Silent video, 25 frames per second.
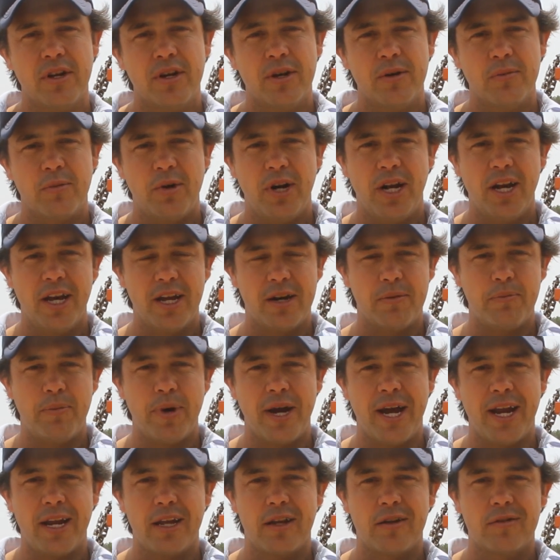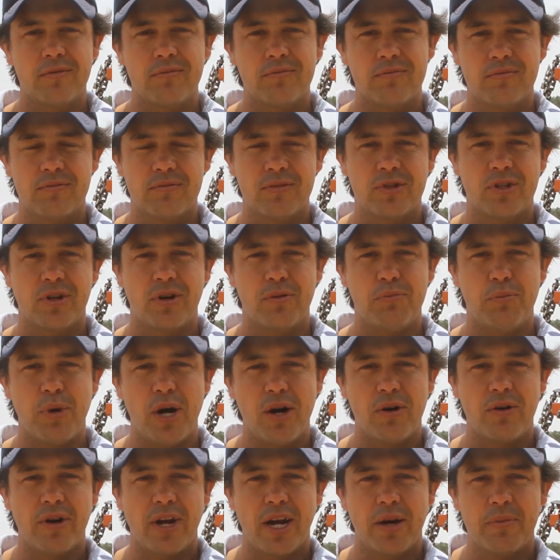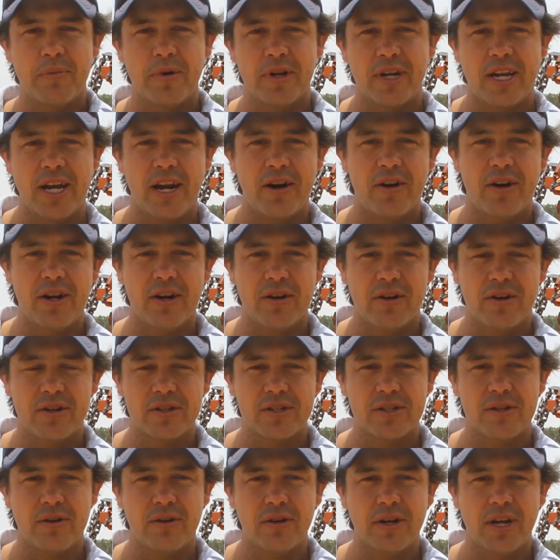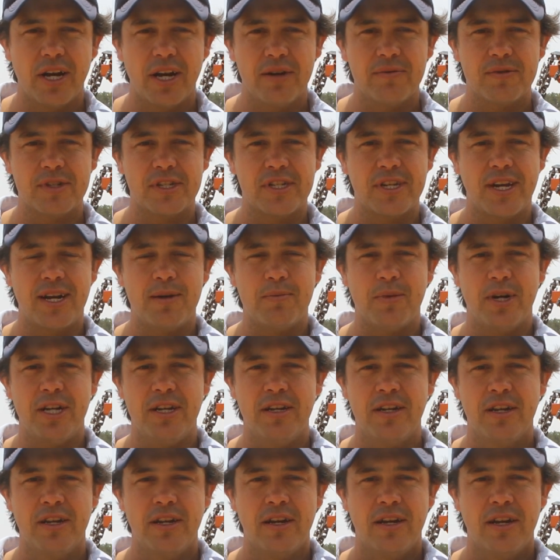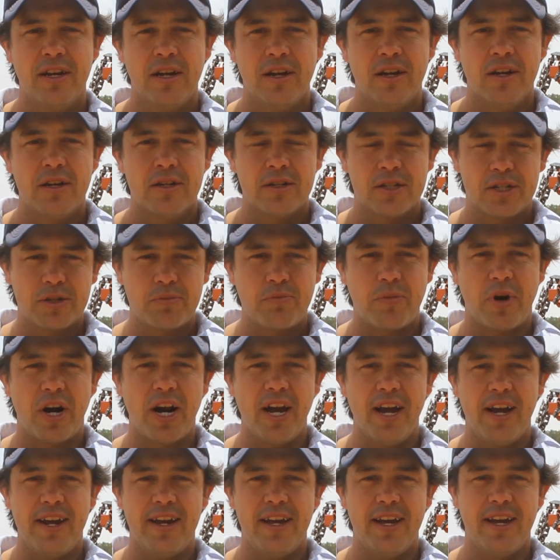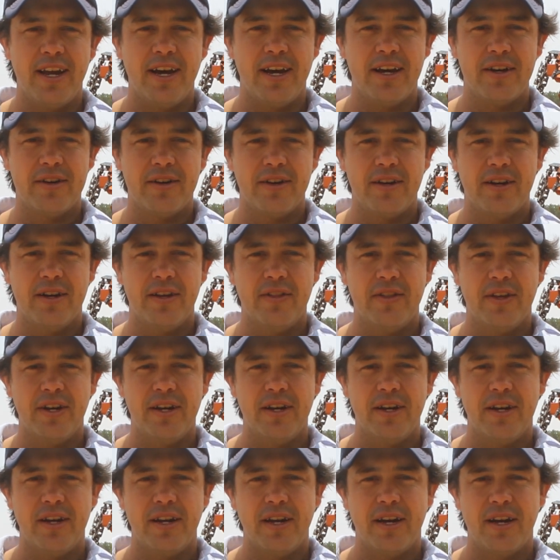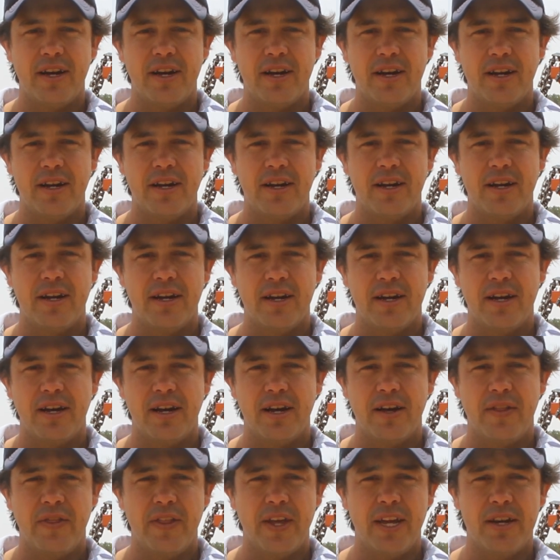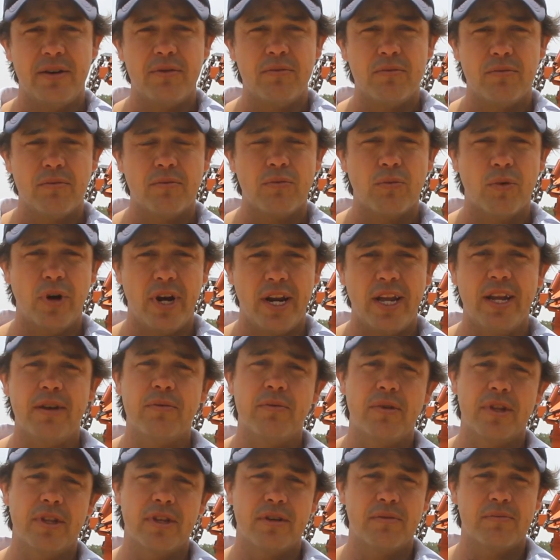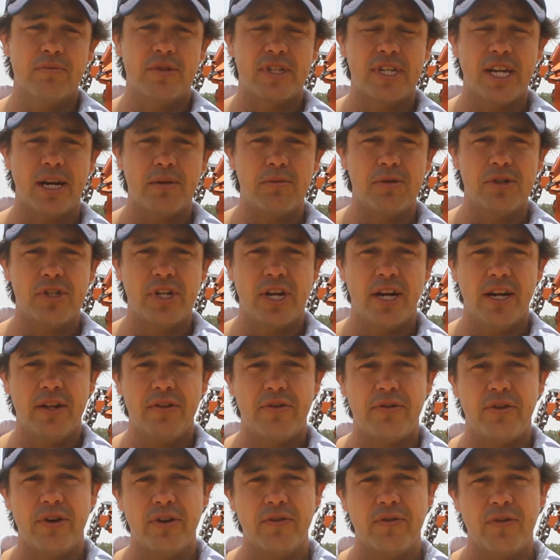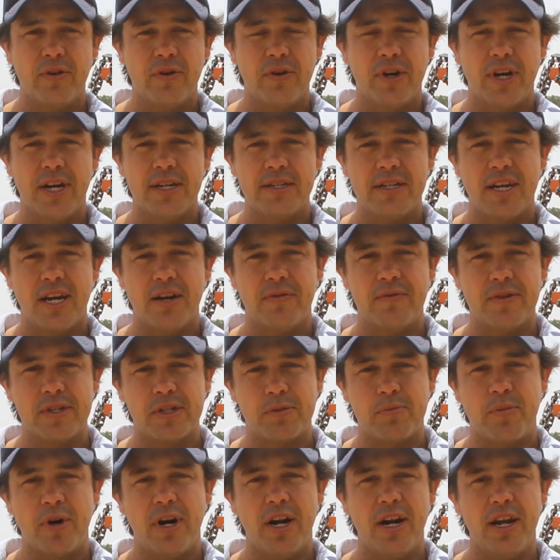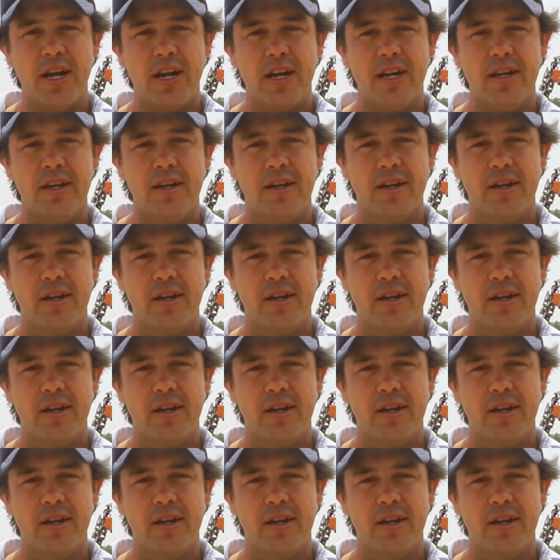We let a paddock sort of bulk up and carry a lot of stock over summer, sprayed out, and then went in with a stubble chain 3 or 4 days after spraying,